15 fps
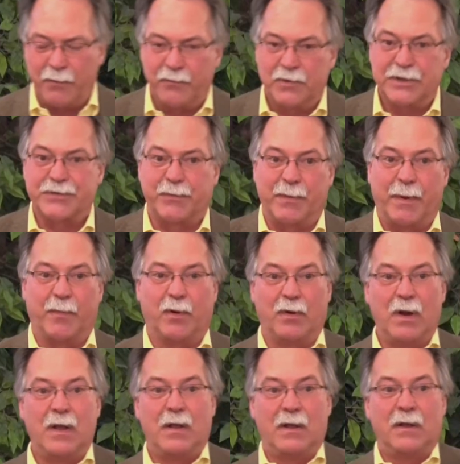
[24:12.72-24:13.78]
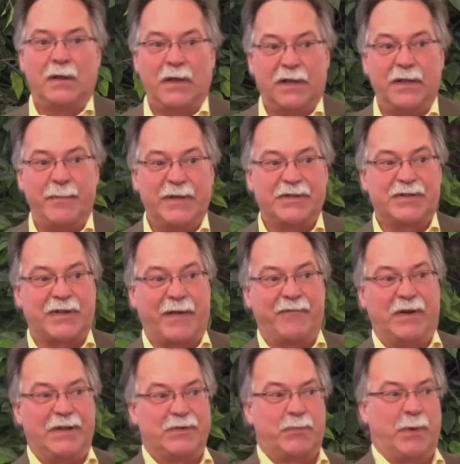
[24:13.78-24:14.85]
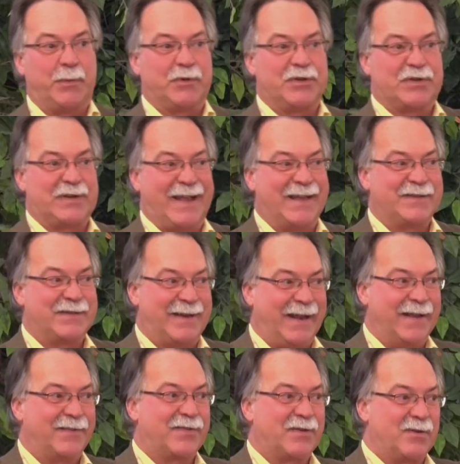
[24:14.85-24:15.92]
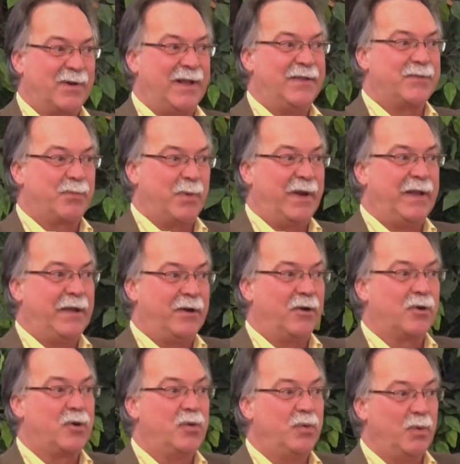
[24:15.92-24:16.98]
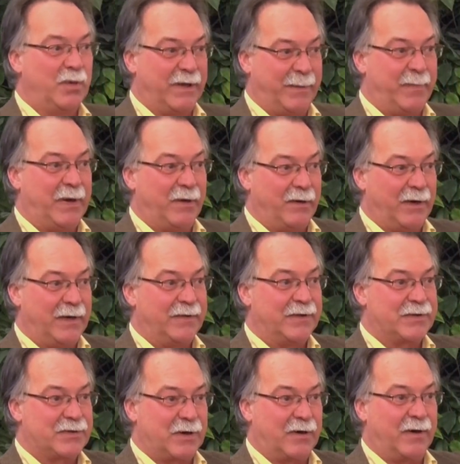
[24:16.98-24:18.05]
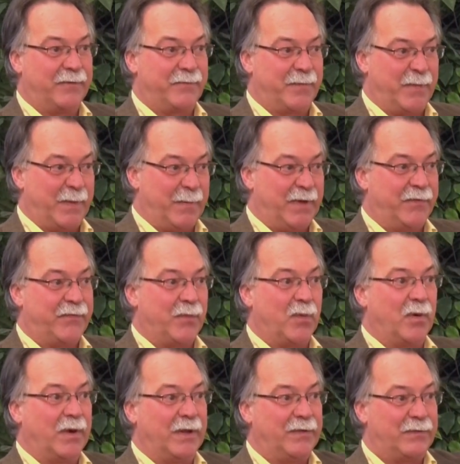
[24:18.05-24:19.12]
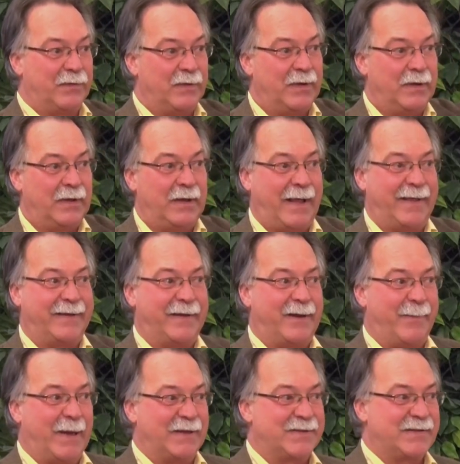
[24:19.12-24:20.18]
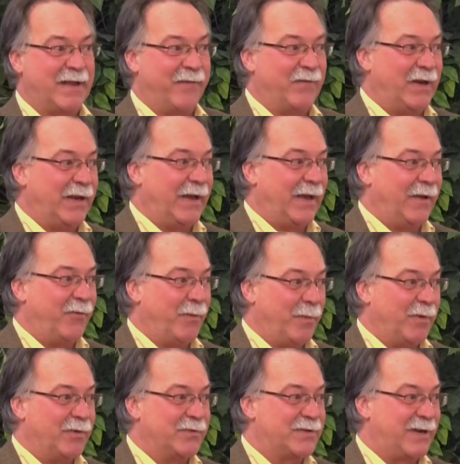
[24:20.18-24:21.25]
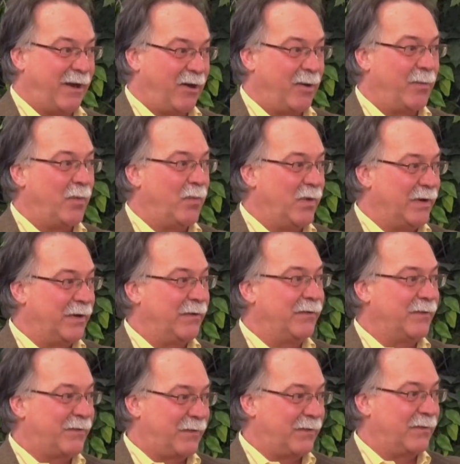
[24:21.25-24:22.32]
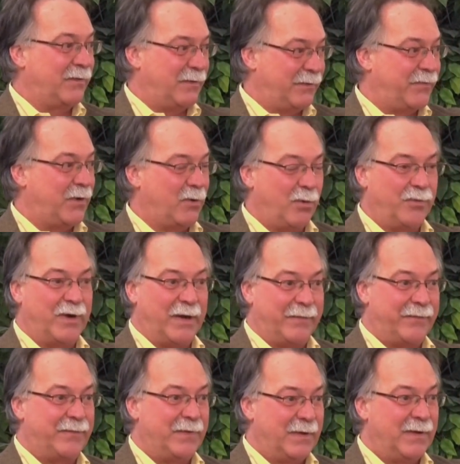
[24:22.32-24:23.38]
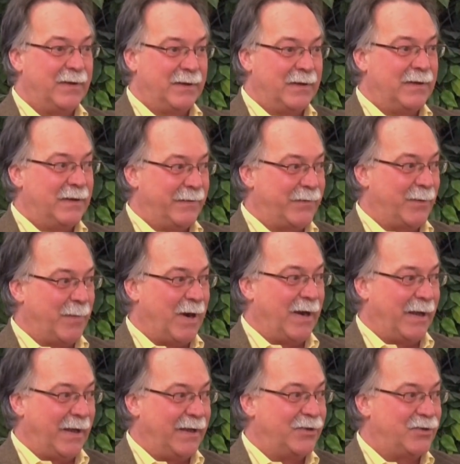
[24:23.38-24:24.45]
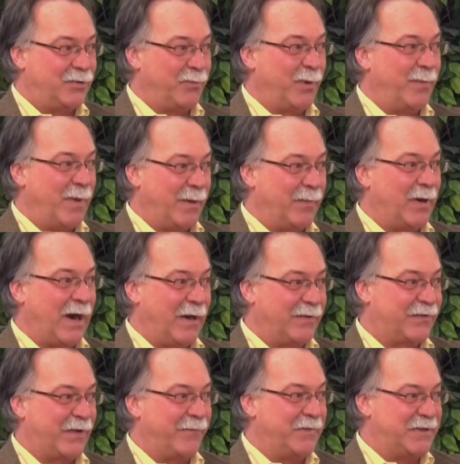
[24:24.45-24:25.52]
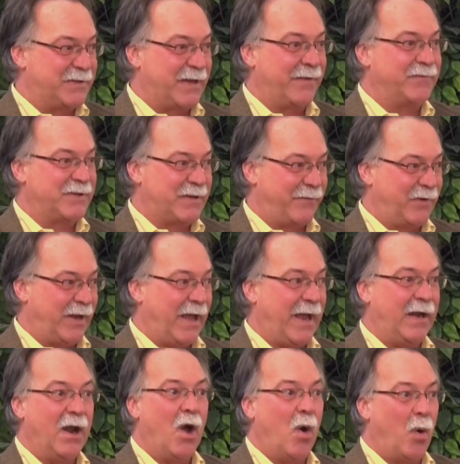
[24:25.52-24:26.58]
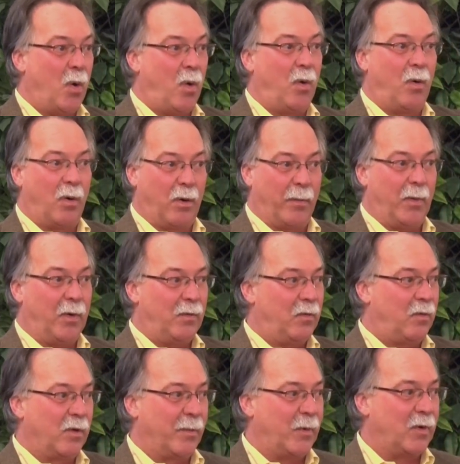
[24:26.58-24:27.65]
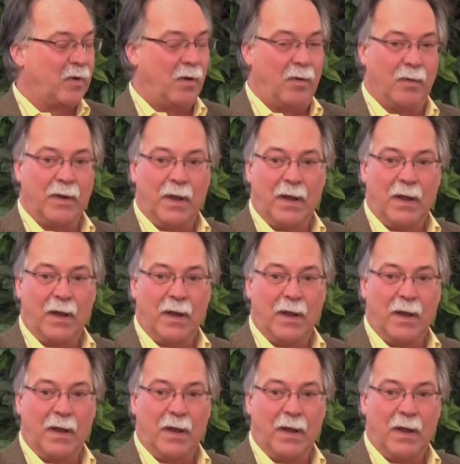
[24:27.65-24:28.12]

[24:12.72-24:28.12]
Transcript: Just remember, in the mid-70s, we were just exiting a 33-year cooling period that started from the mid-40s, ended at about 78. Remember those terrible winters? If you're old enough, if you're my age, you remember how 77, 78, horrible, horrible